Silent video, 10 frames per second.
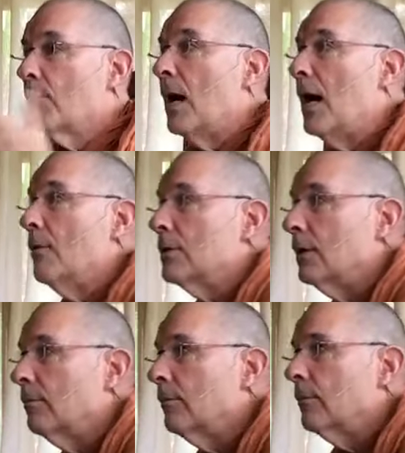
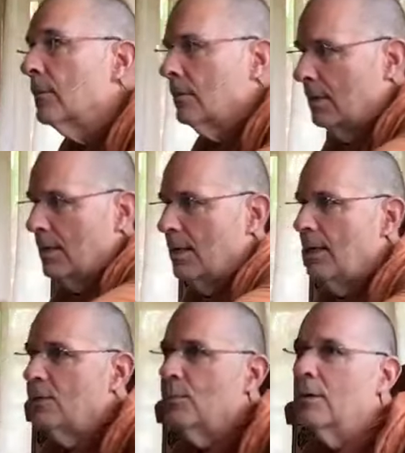Bhagavatam,
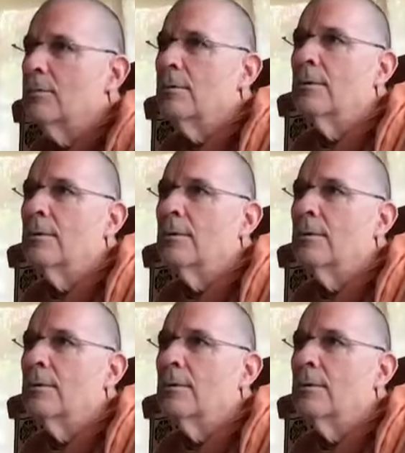yes, but